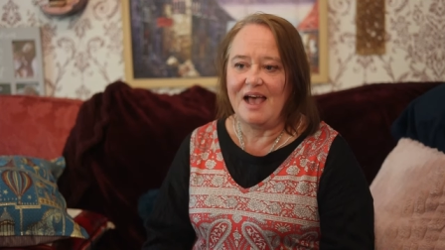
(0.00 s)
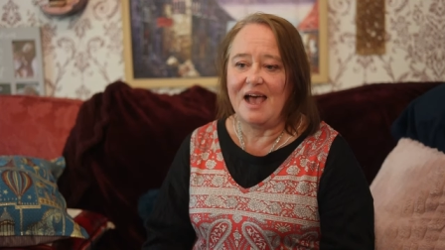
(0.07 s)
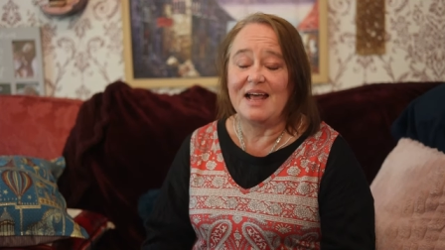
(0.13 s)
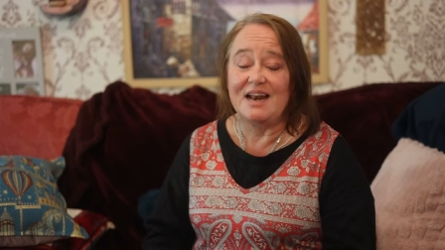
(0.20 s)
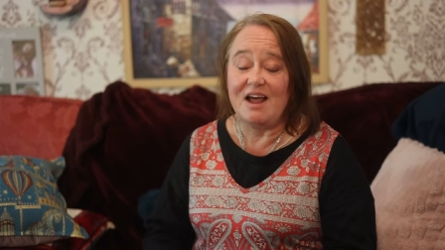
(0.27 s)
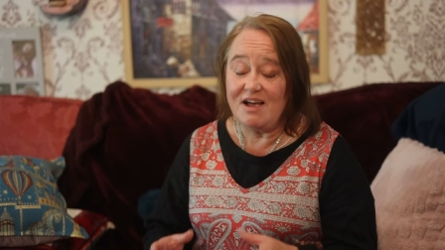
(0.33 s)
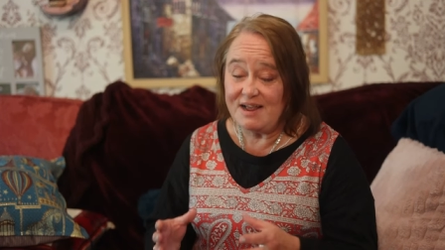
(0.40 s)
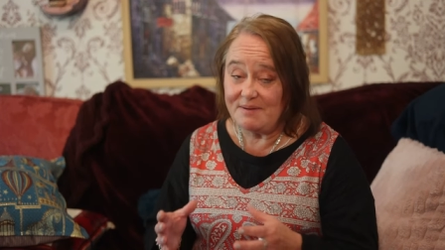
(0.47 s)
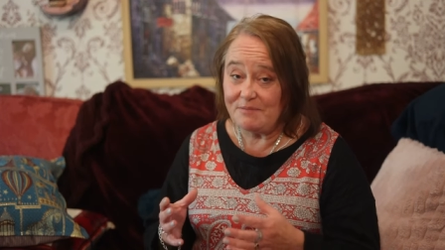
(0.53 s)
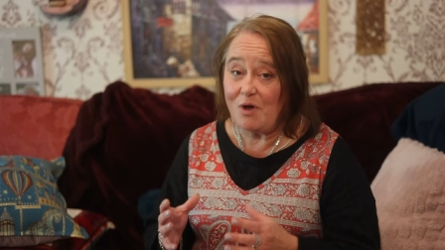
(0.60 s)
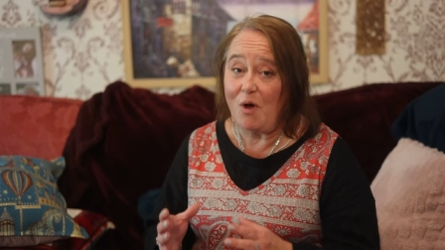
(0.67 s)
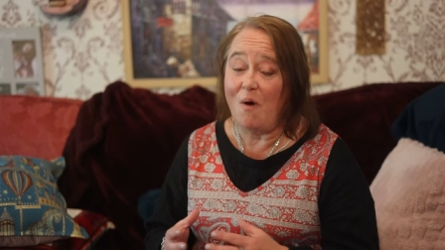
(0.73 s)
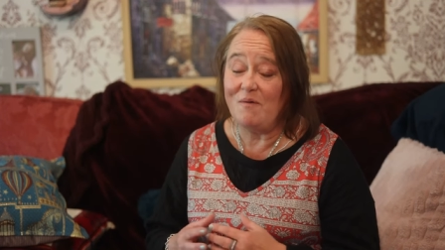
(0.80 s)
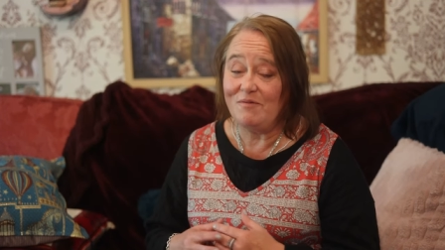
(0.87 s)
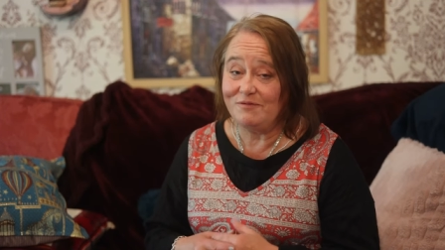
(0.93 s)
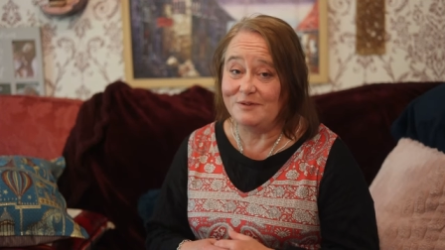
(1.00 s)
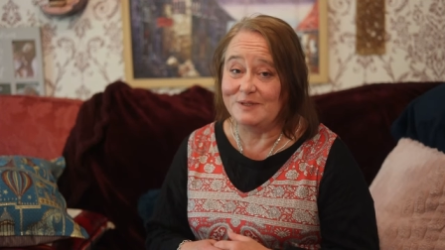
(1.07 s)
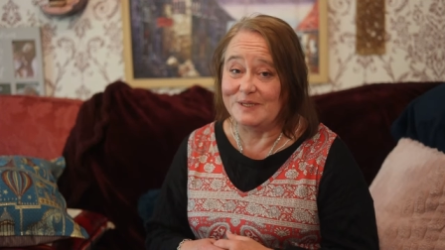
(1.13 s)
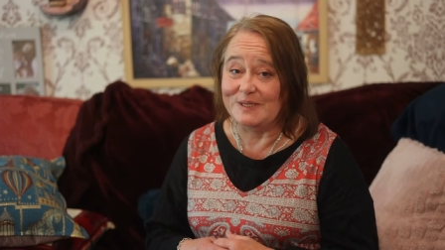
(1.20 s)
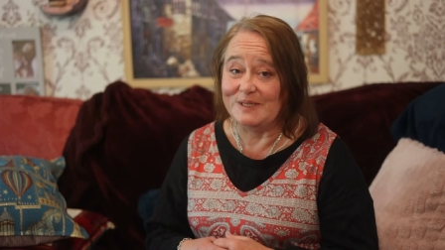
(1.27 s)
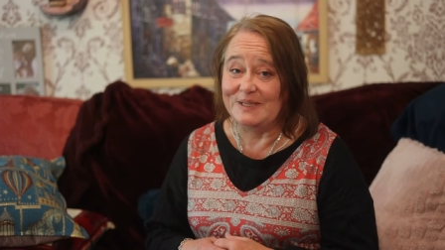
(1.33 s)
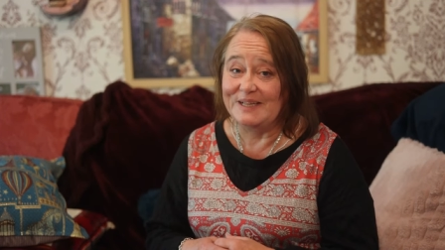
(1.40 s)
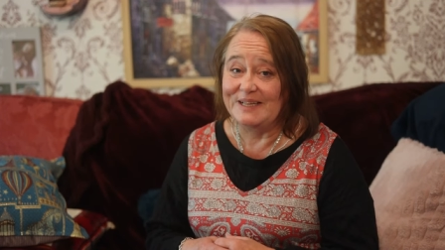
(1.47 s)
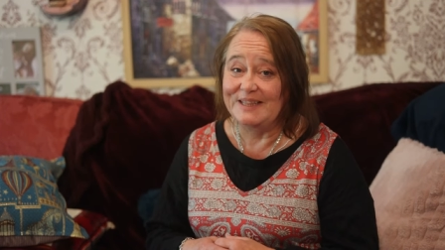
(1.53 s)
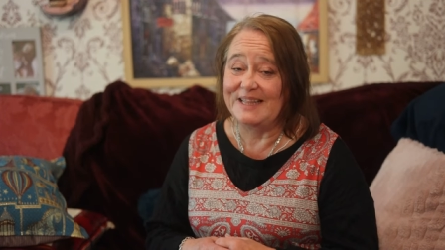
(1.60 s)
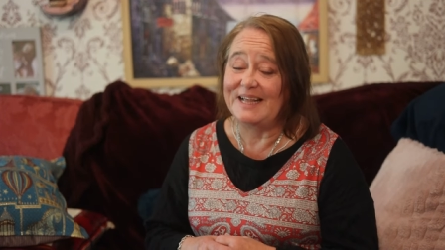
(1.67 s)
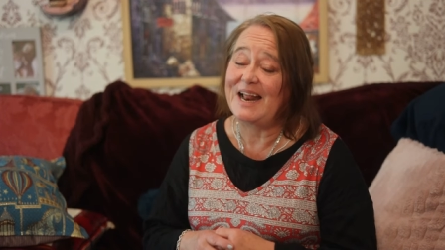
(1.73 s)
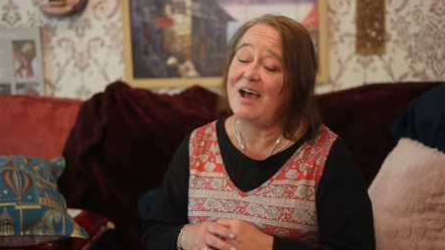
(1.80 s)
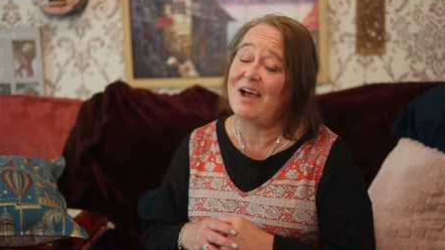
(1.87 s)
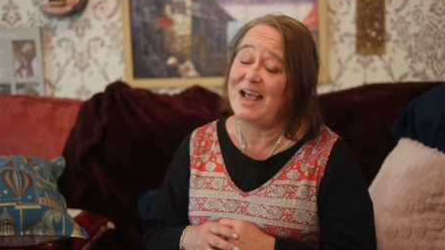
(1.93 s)
And I am confident
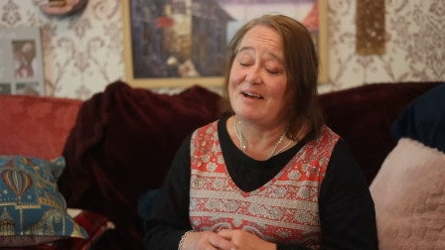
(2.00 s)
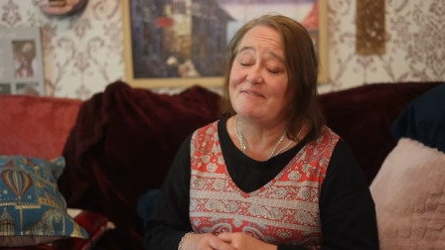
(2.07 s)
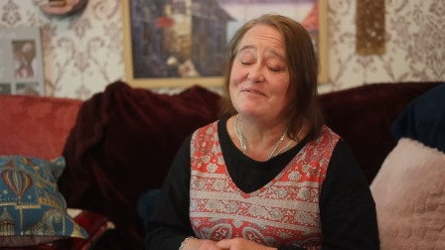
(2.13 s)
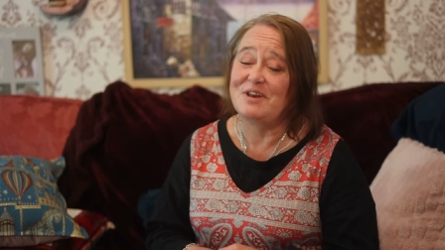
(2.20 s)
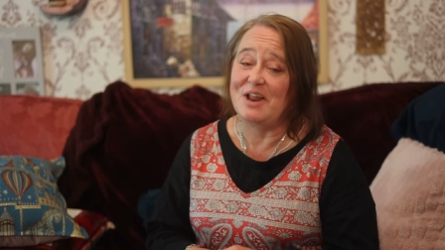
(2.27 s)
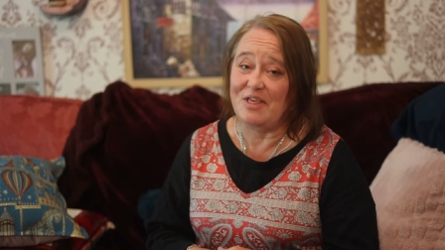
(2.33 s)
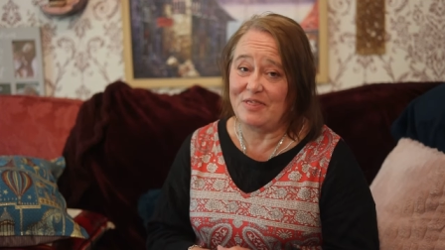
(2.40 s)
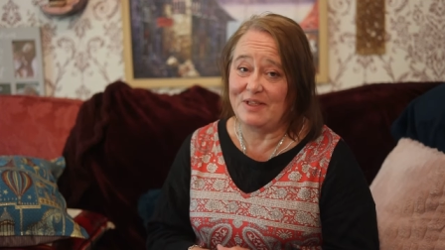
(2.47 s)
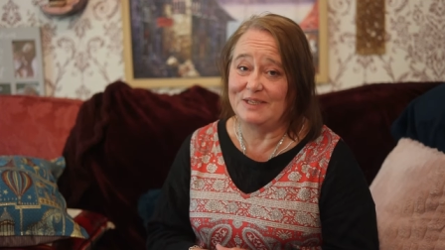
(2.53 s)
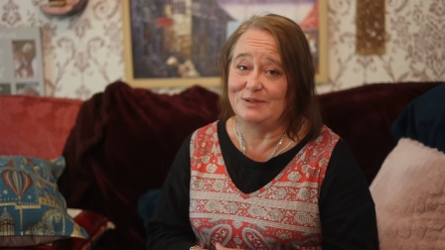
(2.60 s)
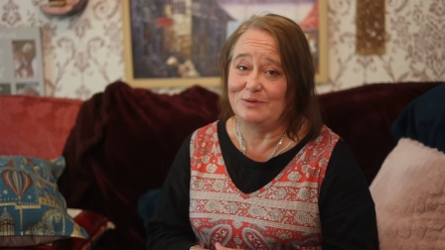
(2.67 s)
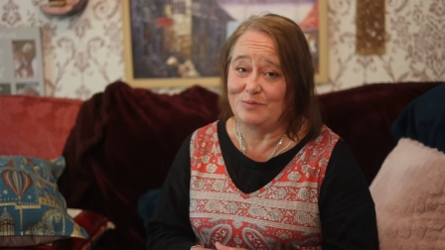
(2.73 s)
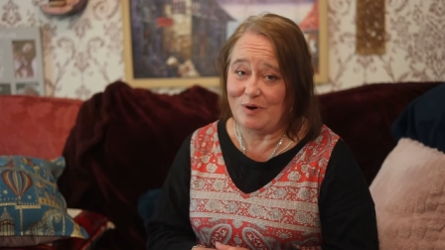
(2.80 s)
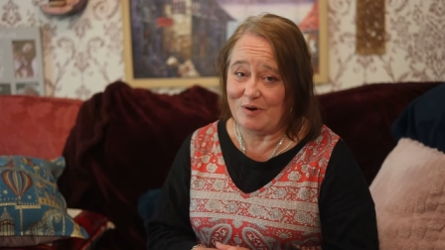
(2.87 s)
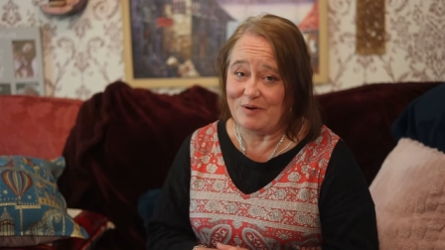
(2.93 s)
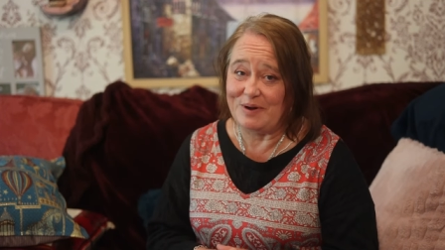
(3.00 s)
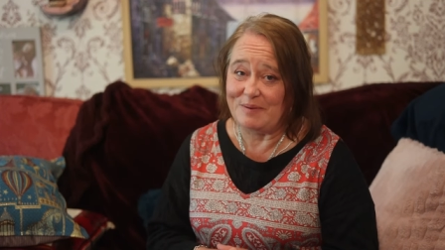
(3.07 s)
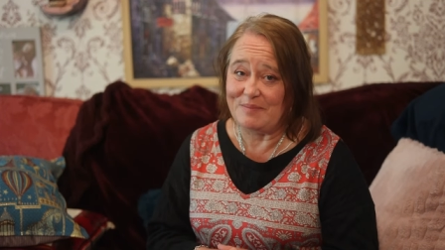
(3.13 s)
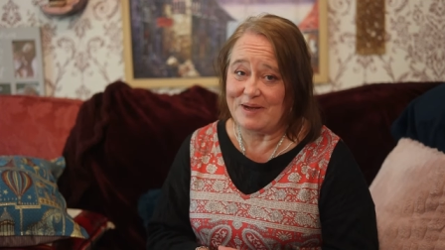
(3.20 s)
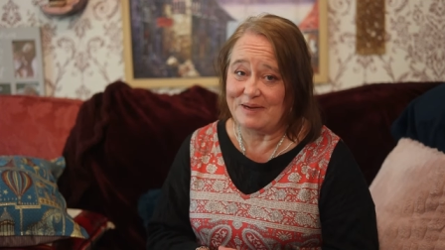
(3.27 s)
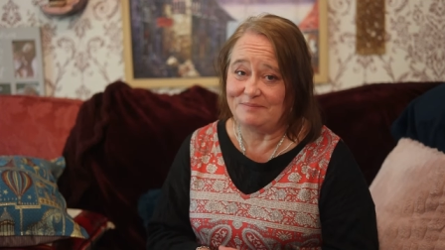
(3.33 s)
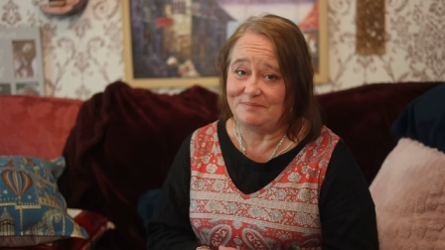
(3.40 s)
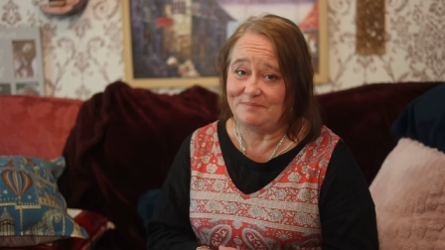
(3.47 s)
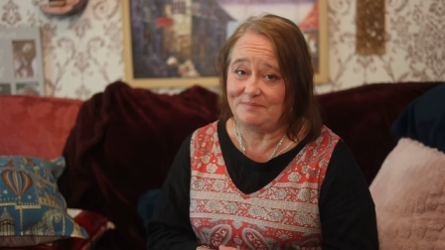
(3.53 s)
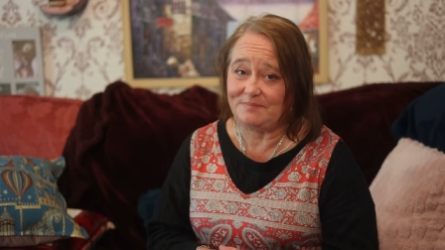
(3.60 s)
that I have nothing to worry about.